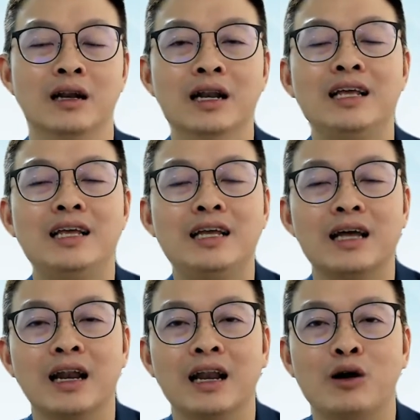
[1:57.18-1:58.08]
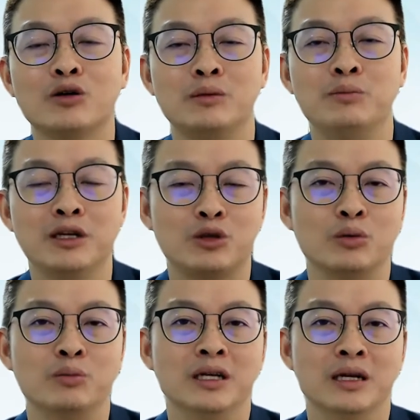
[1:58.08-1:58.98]
LinkedIn allows me
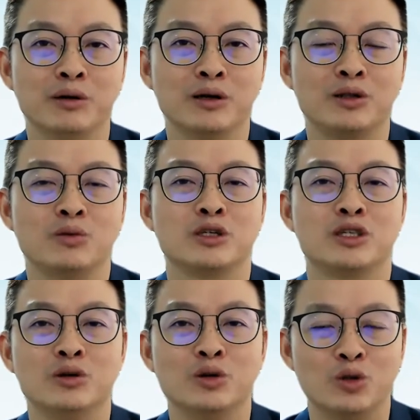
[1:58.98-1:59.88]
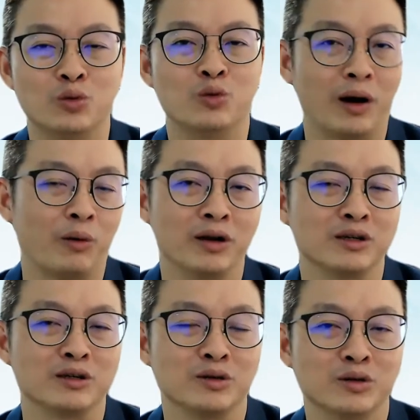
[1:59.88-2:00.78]
to be able to still do what I
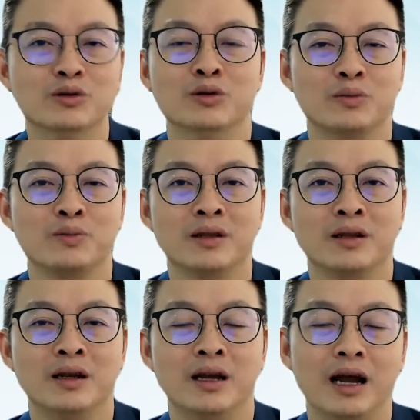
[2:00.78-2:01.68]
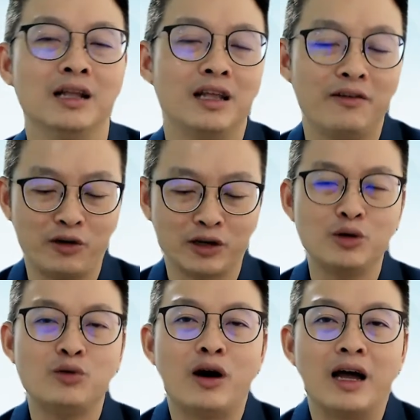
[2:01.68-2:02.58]
wanted to do. And if we're
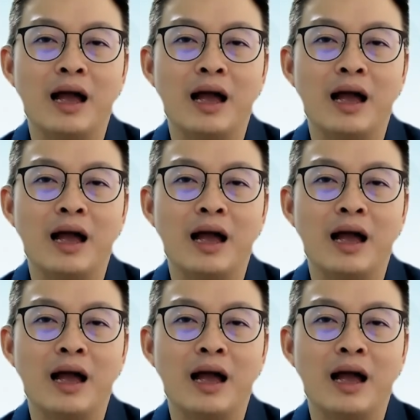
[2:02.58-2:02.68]
still not